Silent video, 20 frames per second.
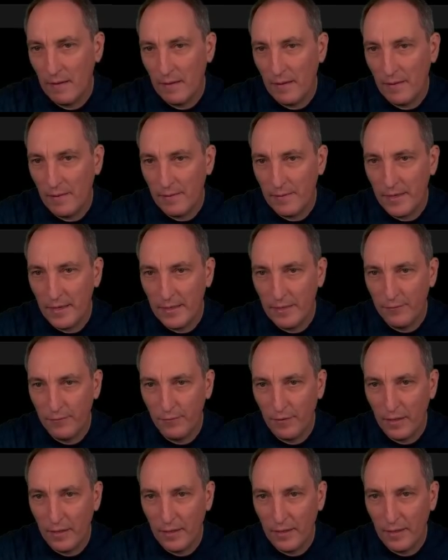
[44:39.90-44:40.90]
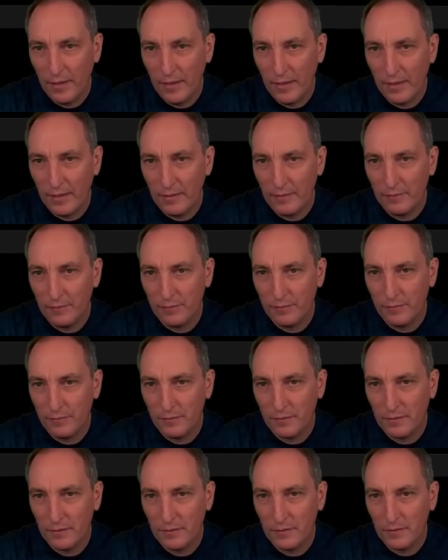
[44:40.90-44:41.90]
And then if I have,
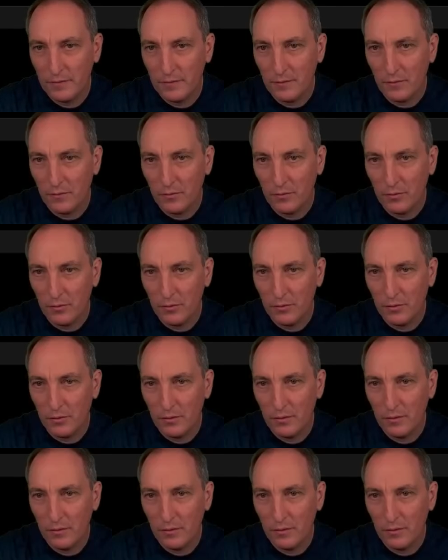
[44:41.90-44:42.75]
this doesn't look good.